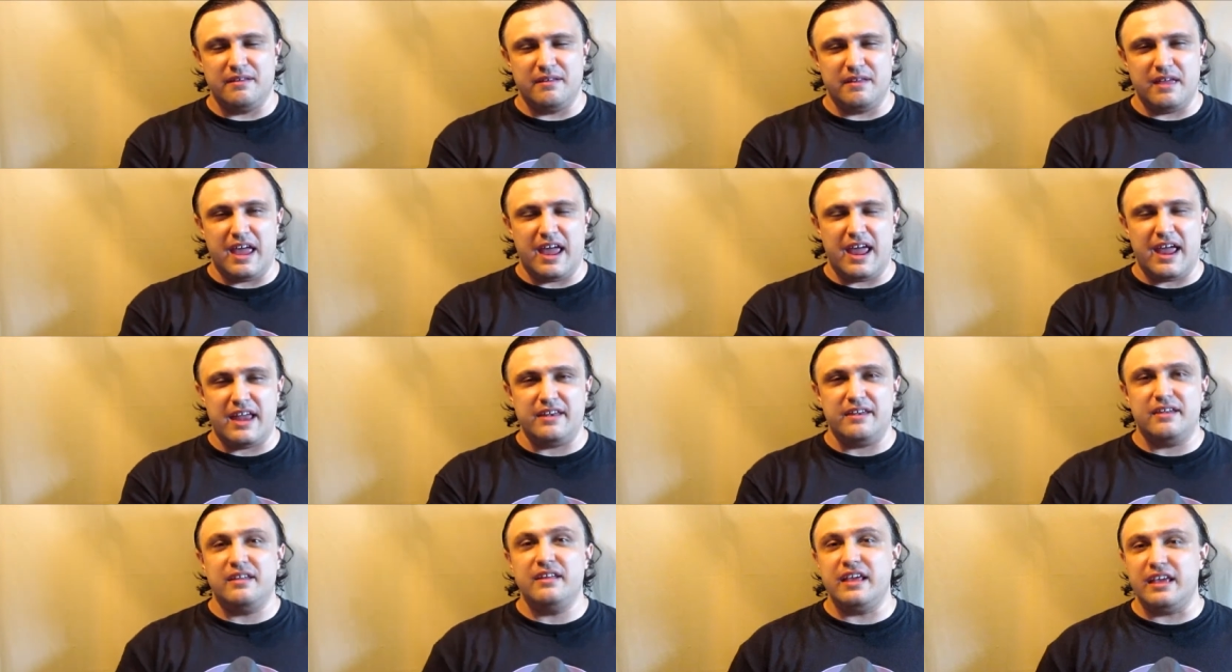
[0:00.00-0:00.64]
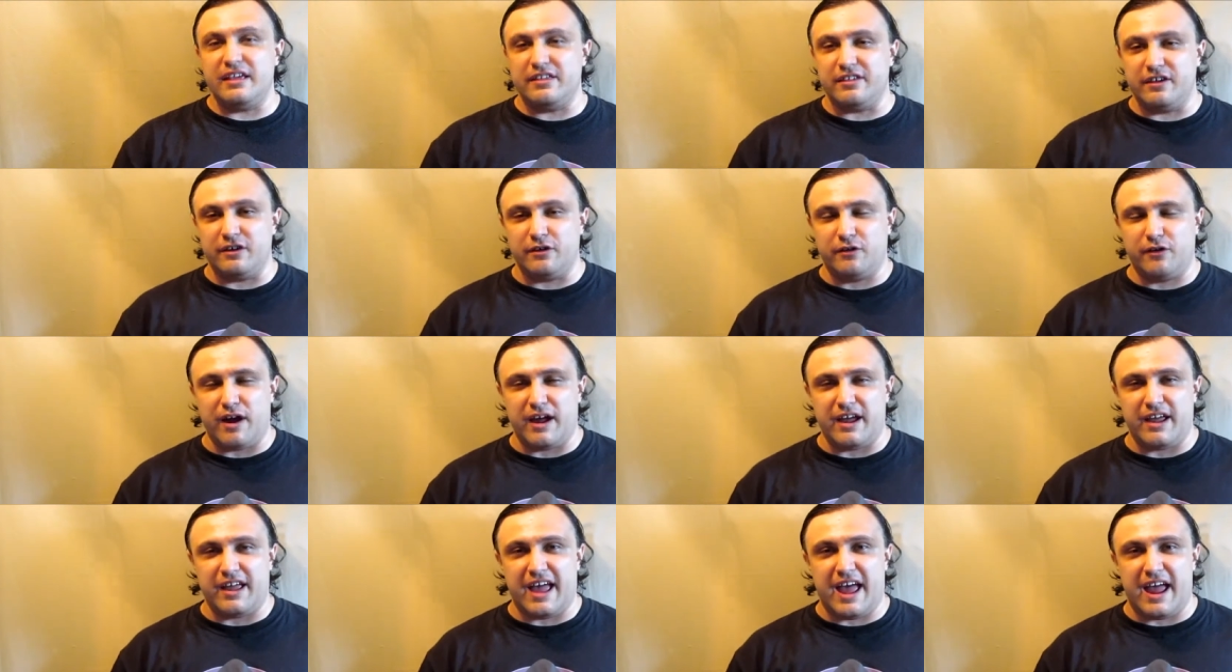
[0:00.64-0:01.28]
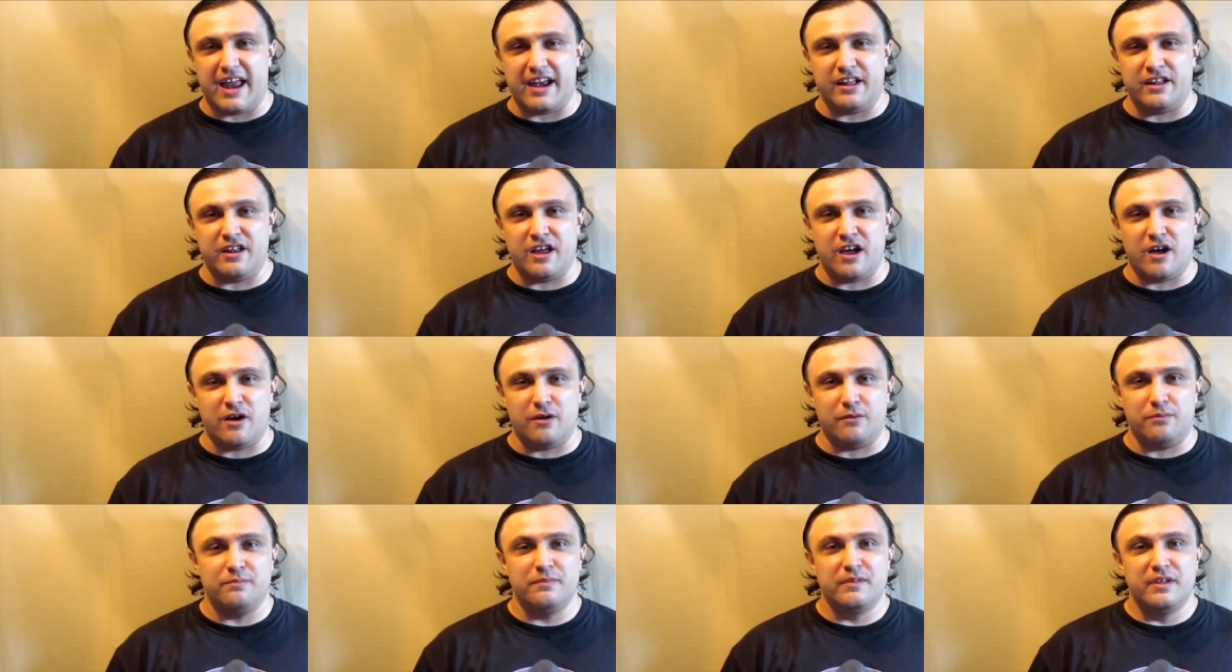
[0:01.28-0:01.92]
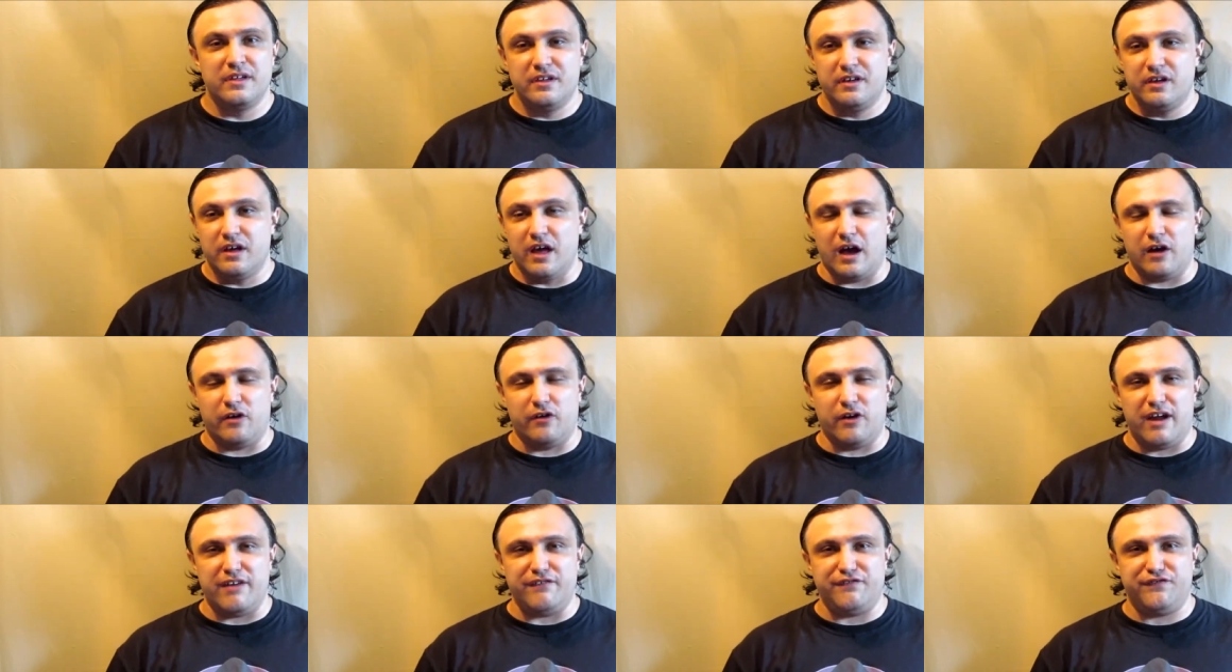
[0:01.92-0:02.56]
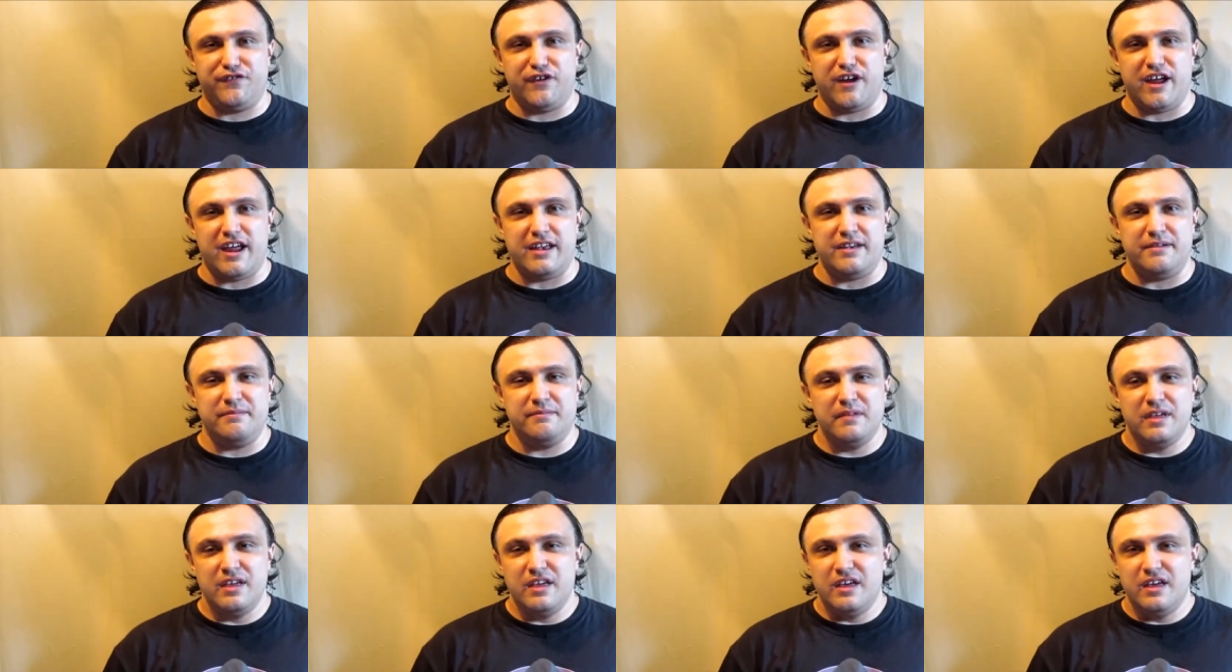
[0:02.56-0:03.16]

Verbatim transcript: and he's a great guy to know, a great friend.